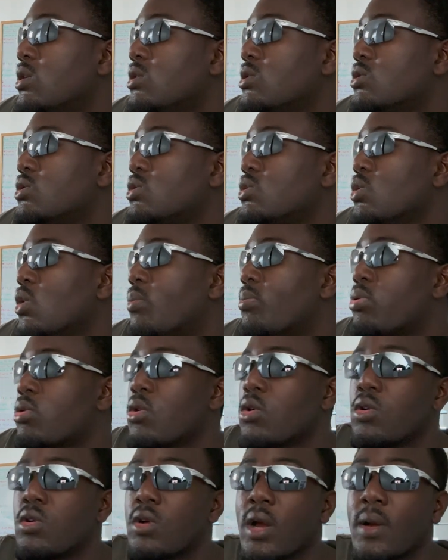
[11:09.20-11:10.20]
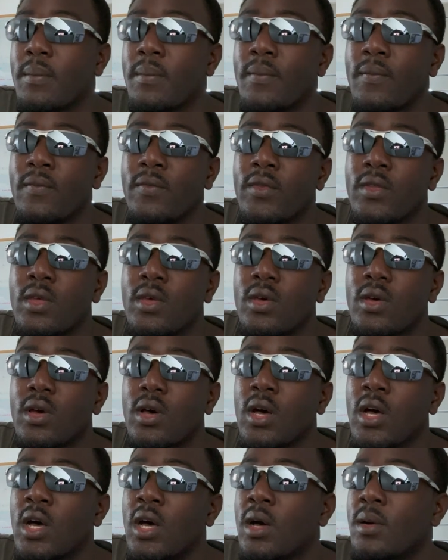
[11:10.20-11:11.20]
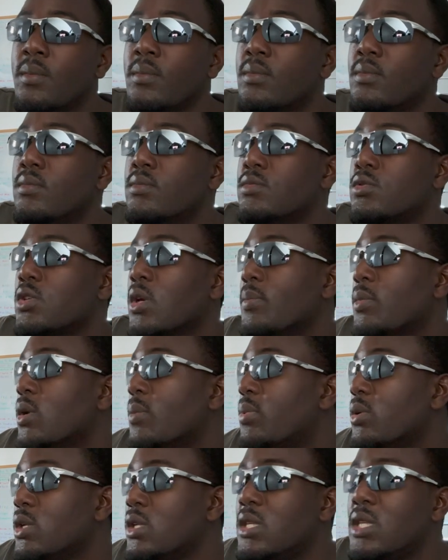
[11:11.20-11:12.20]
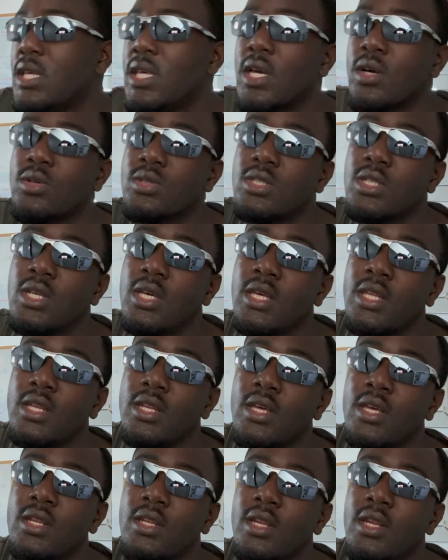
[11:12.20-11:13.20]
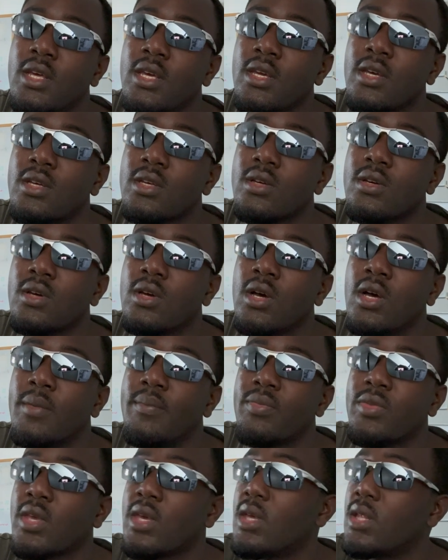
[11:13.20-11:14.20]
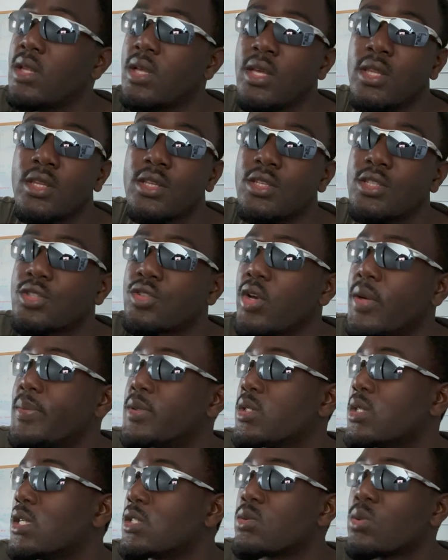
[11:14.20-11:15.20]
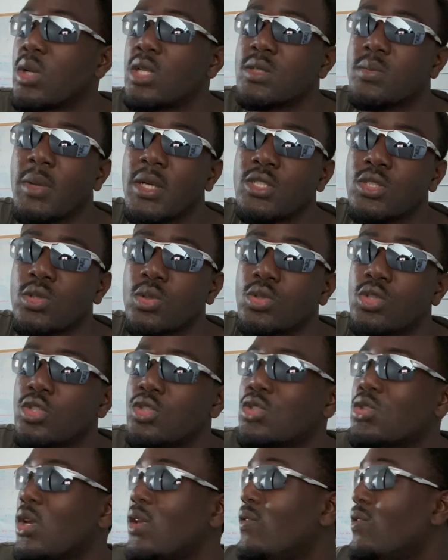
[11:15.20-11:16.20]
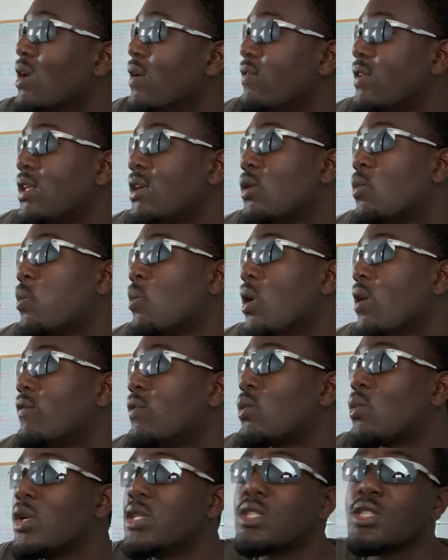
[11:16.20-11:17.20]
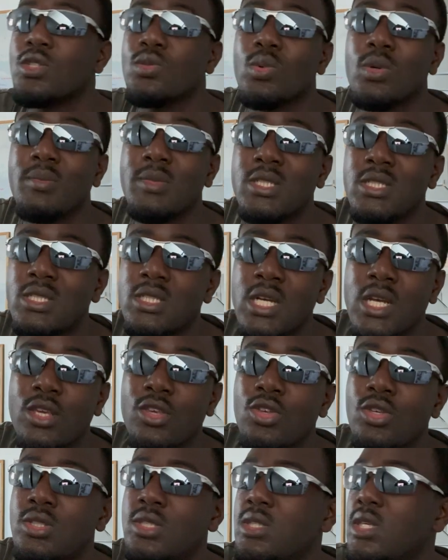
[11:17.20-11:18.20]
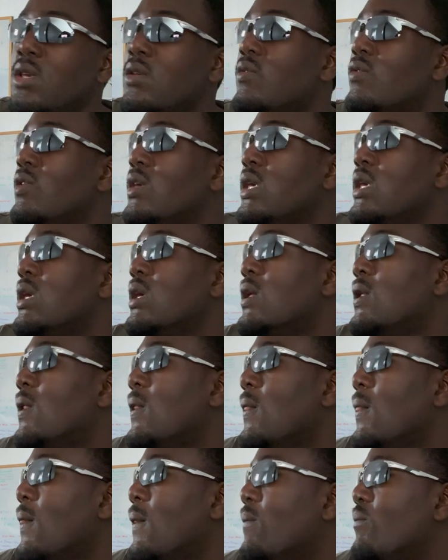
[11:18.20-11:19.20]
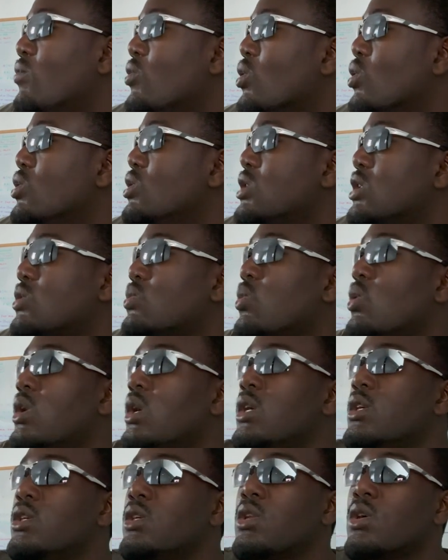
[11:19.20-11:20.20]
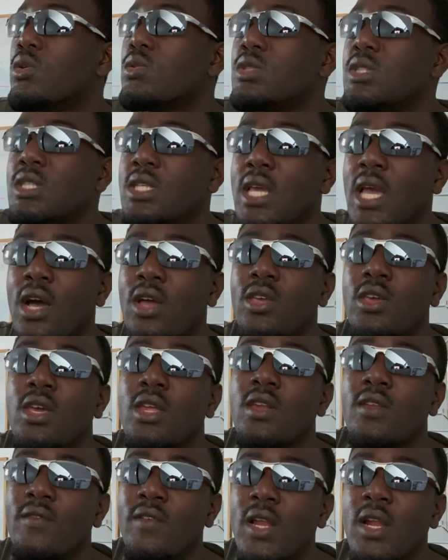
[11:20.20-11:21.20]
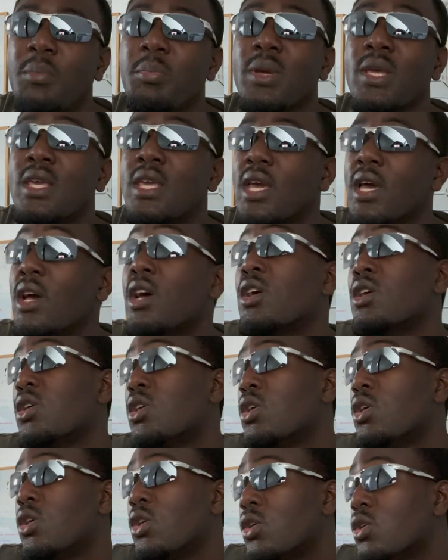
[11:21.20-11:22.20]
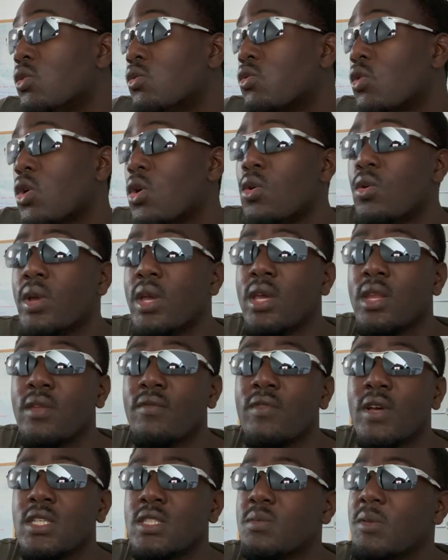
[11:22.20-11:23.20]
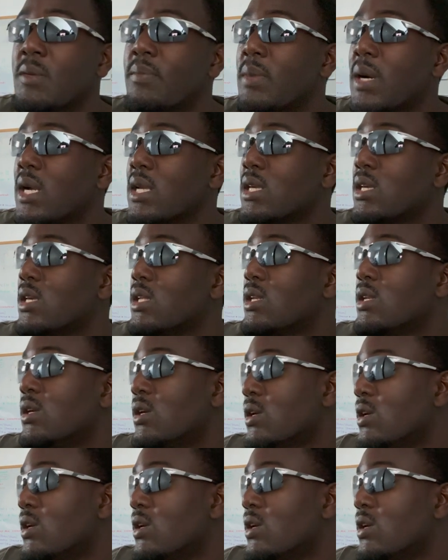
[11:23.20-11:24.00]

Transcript: sort of program. So I'm gonna put the details in the link, in the description, as well as my social. So if you have any other questions, want me to check your CV, or just wanna, you know, see how you can develop and get a good role in investment banking,